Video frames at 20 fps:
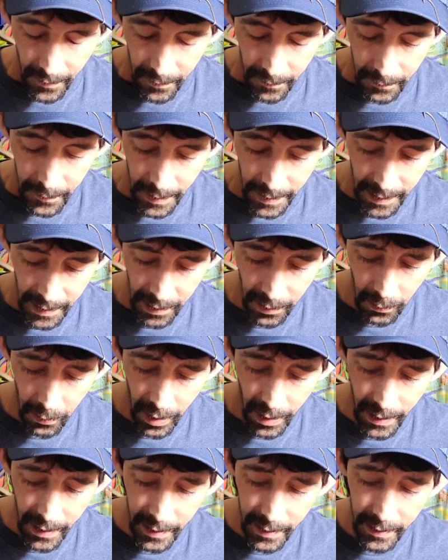But
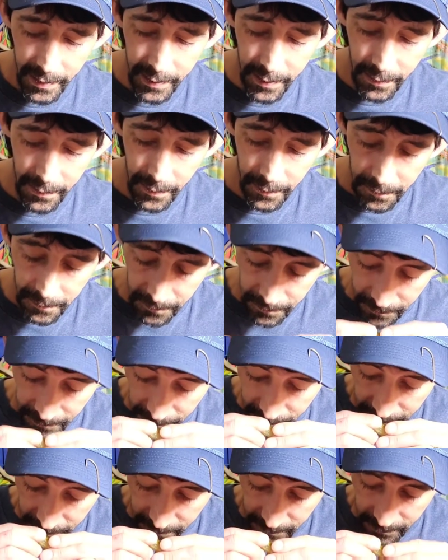anyways,
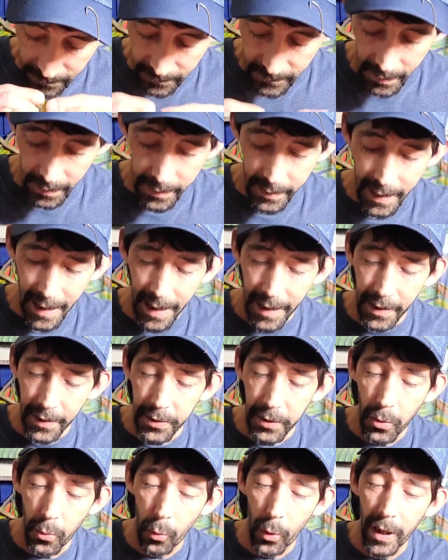it's got a
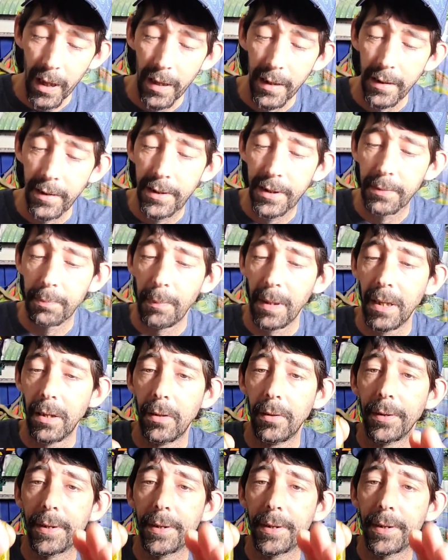squid smell